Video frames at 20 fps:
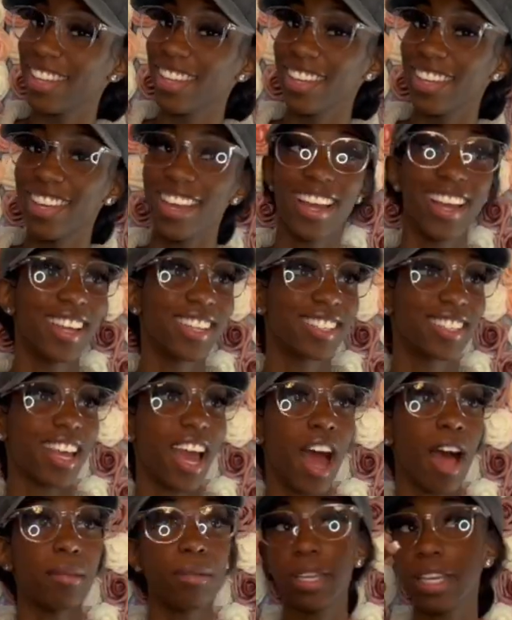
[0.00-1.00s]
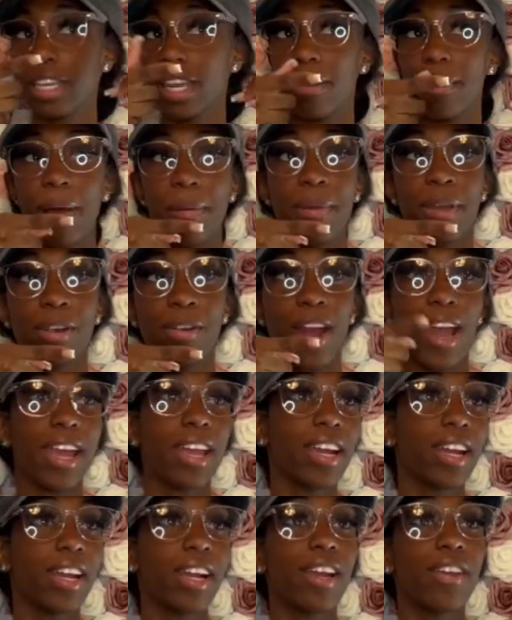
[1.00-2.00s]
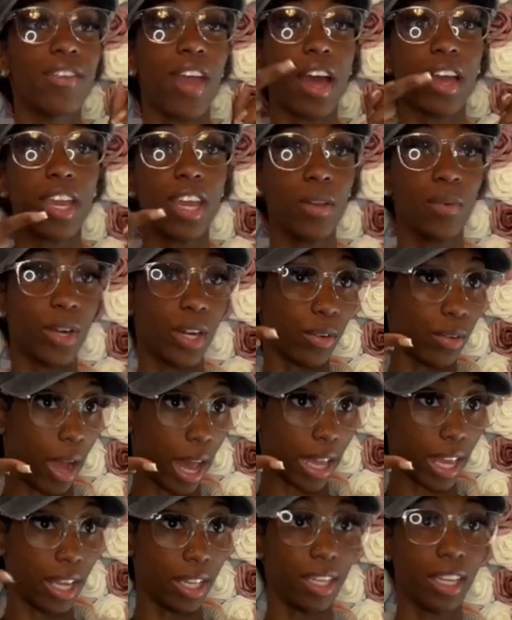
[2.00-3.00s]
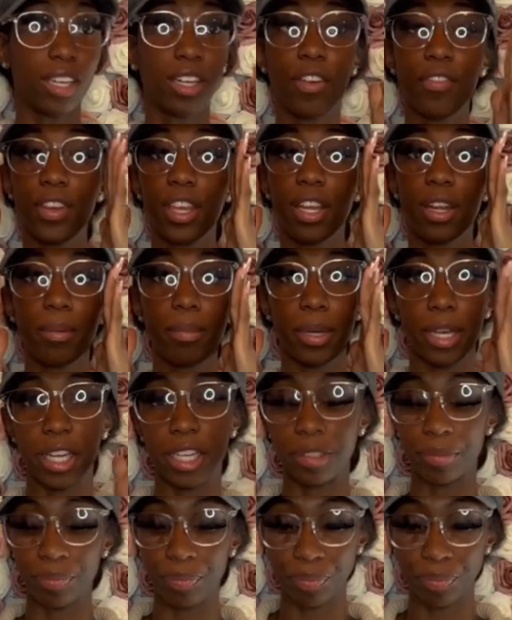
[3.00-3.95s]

yes, y'all, I'm looking at my mirror right here. If y'all keep wondering why I keep looking over here, but